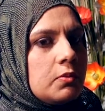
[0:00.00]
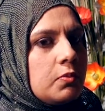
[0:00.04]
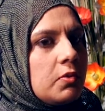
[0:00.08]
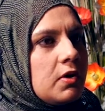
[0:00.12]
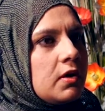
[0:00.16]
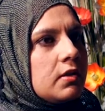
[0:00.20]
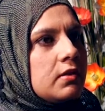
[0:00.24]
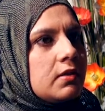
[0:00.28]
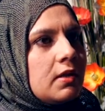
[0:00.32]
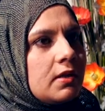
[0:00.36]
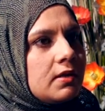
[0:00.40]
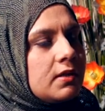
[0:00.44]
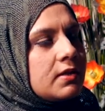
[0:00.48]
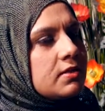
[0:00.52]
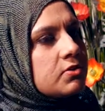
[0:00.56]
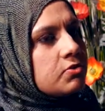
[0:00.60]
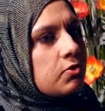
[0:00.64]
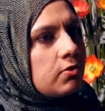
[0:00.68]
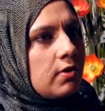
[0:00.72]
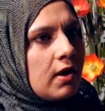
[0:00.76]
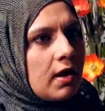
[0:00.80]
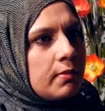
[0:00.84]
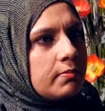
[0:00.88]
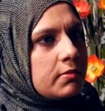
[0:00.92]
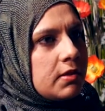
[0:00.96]
the one that
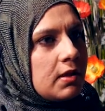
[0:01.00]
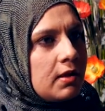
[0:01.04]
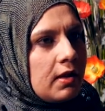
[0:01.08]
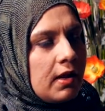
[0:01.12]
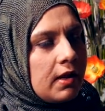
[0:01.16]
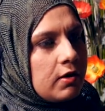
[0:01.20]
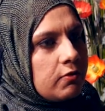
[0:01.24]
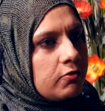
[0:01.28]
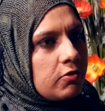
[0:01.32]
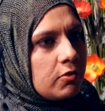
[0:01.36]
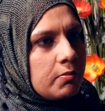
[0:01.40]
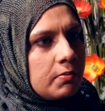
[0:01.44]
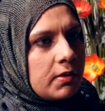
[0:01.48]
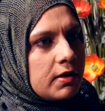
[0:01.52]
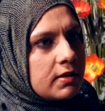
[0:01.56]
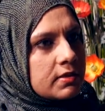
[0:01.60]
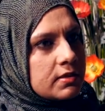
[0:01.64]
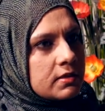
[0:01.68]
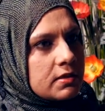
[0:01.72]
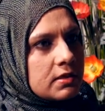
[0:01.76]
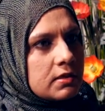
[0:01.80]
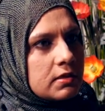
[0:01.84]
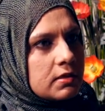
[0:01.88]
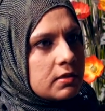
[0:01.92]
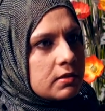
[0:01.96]
has grabbed the land from
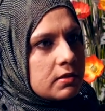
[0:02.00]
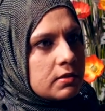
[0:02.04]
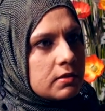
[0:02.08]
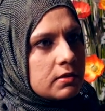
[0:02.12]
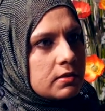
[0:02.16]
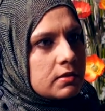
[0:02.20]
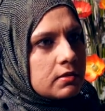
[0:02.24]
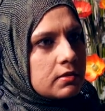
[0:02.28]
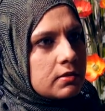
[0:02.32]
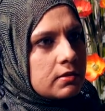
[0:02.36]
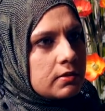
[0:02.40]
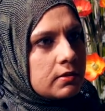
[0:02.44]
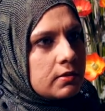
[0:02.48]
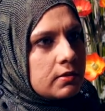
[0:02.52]
Palestinians?